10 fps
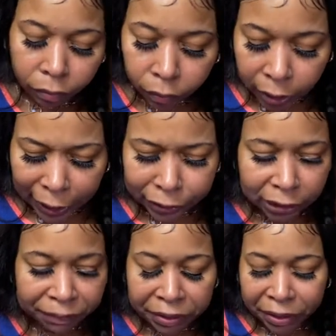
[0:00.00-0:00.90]
I just
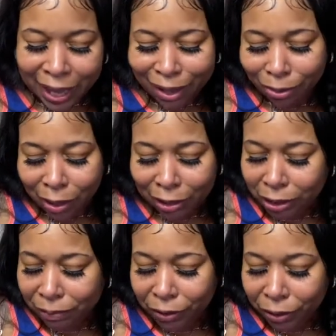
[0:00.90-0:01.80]
figured, I don't know, I
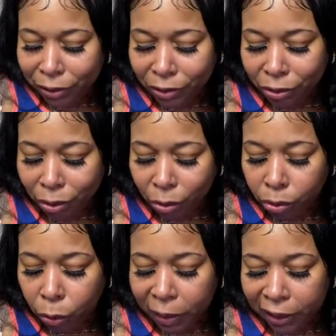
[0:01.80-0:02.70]
just figured, you know,
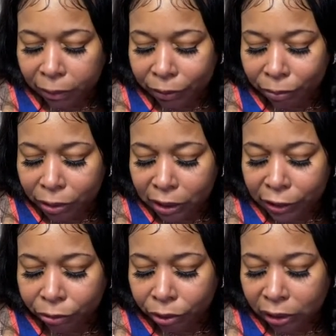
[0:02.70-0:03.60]
nobody was really
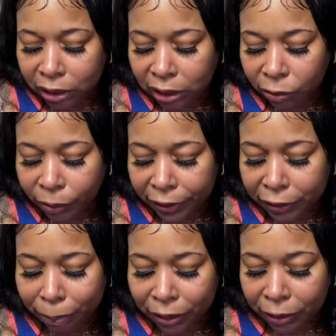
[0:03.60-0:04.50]
interested anyways,
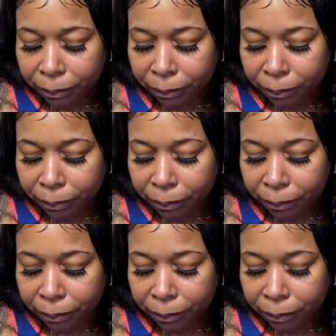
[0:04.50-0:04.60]
but